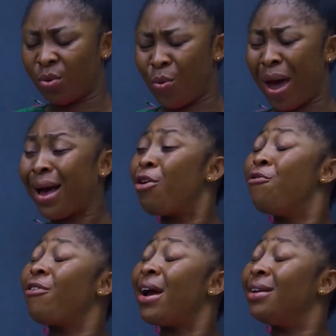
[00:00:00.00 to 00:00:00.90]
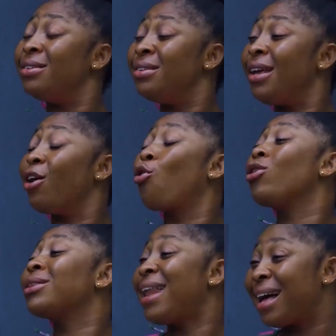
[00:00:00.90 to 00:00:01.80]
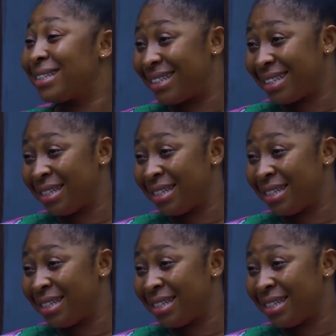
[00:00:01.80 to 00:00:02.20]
where can you find a cutlass?